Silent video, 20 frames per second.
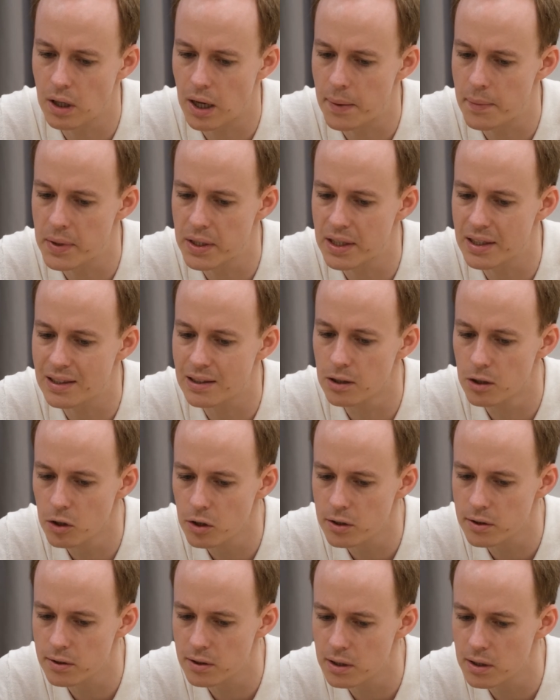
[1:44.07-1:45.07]
I mean, it
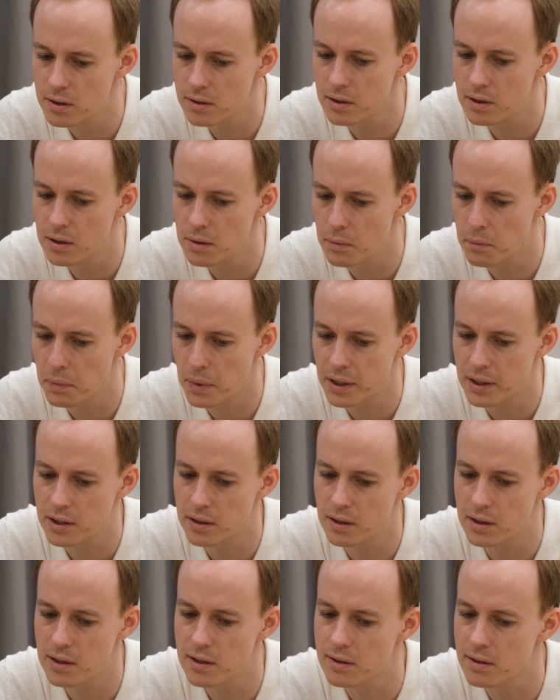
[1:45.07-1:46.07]
looks easy, but
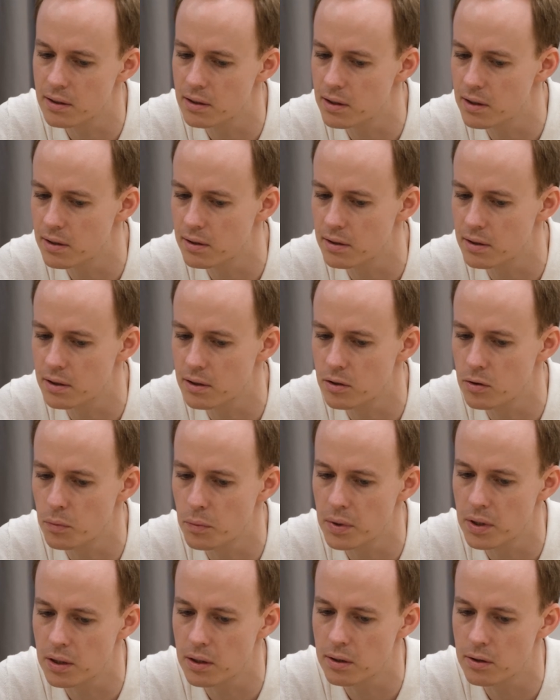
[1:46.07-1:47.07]
it isn't easy to
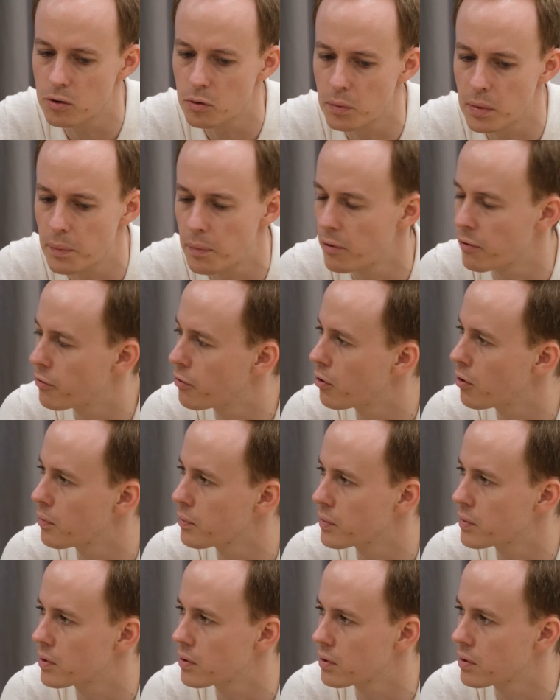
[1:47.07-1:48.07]
be
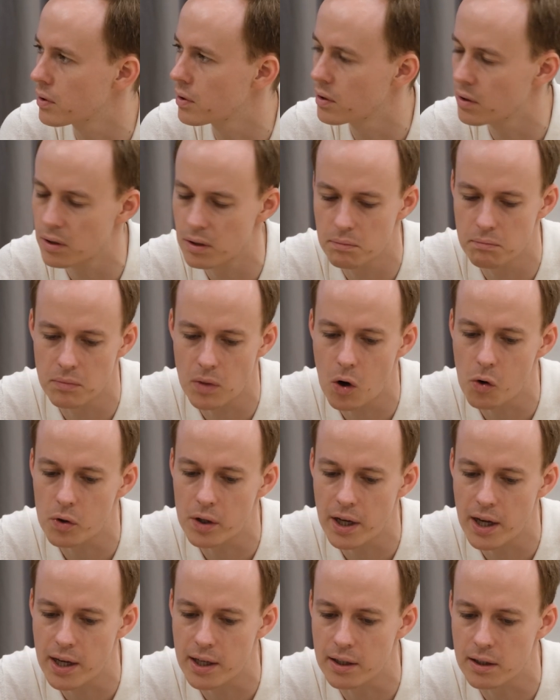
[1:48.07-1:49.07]
performed
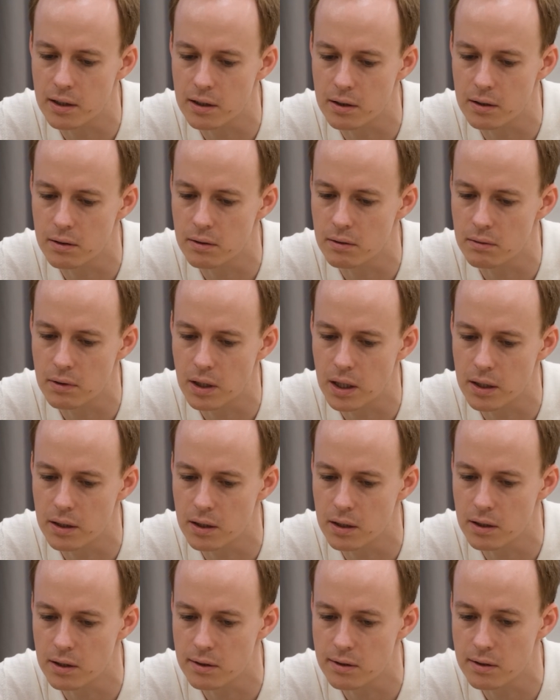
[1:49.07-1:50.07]
okay
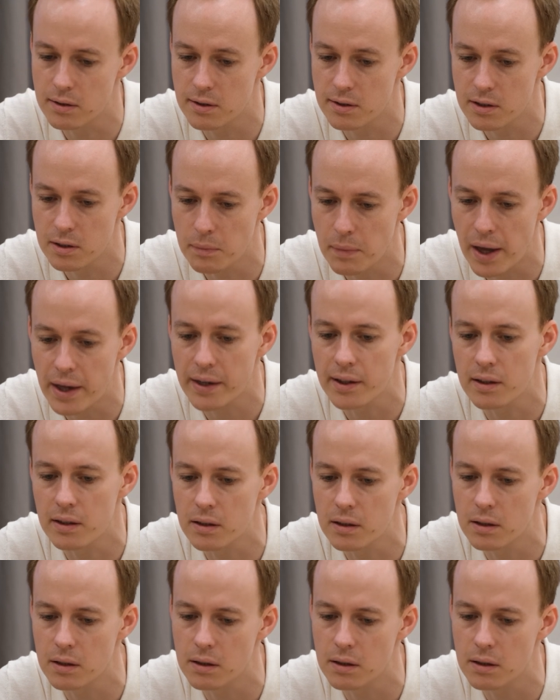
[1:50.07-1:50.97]
in a systematic